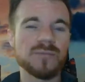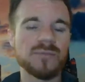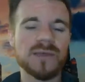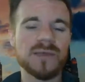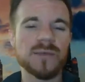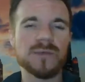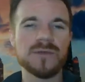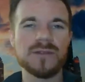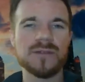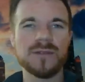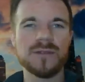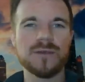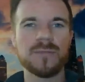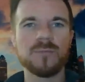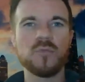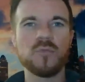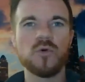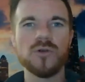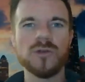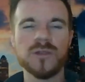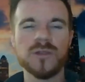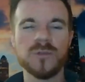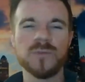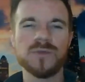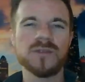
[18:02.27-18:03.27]
Maybe some
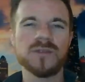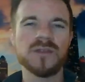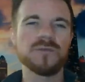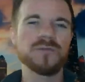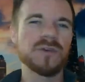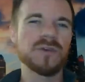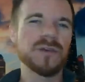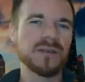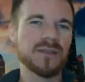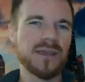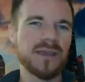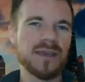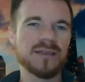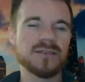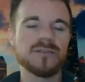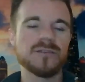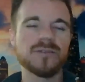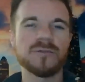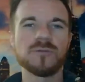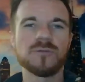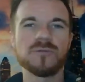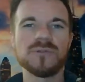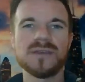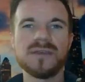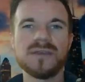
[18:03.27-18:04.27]
more specifics as
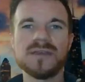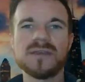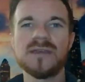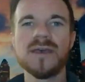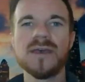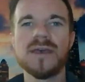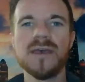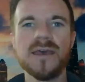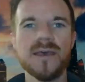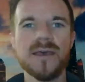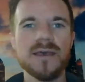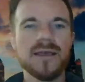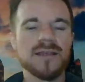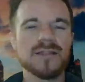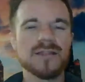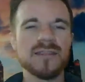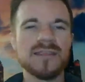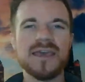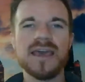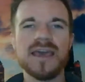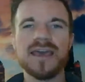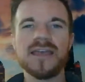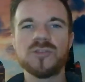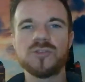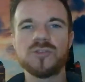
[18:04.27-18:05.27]
to the
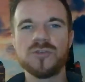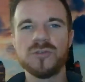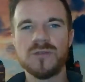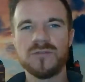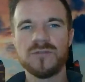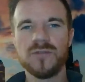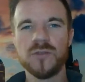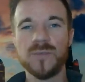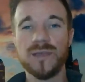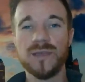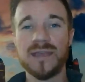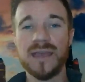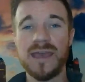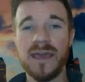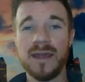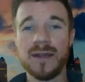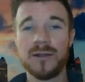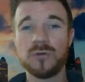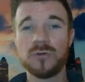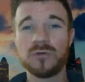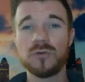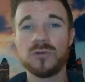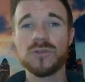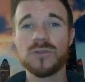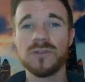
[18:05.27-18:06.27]
ages of the
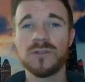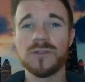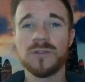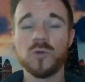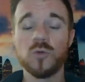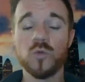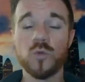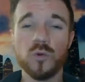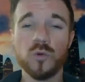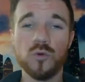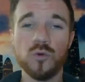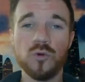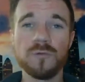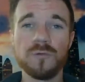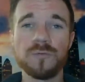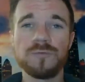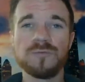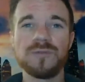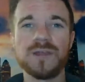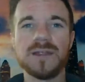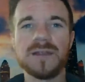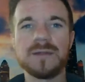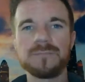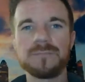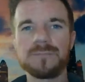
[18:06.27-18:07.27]
mechanicals and the
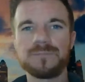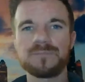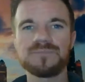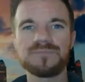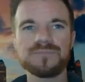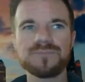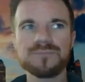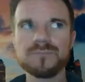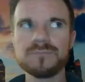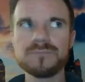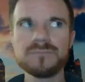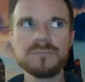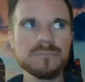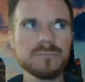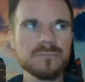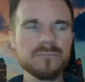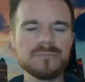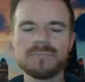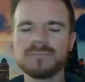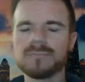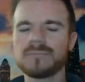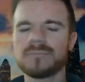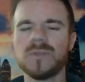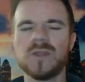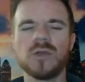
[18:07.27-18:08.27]
roof and
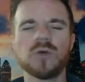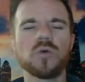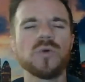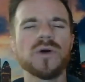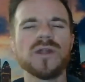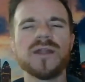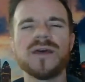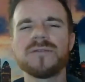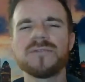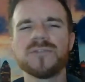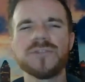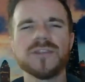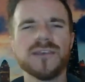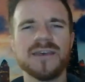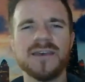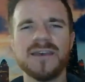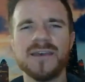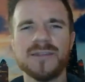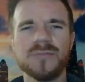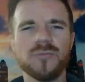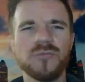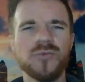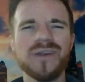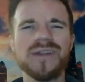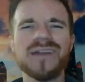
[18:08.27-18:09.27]
whatever the
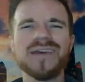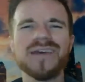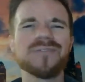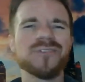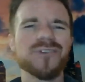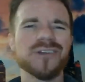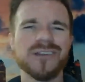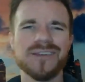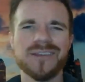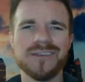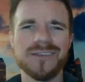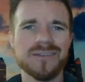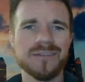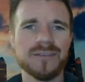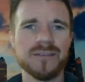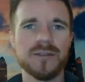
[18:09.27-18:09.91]
case, whatever it is.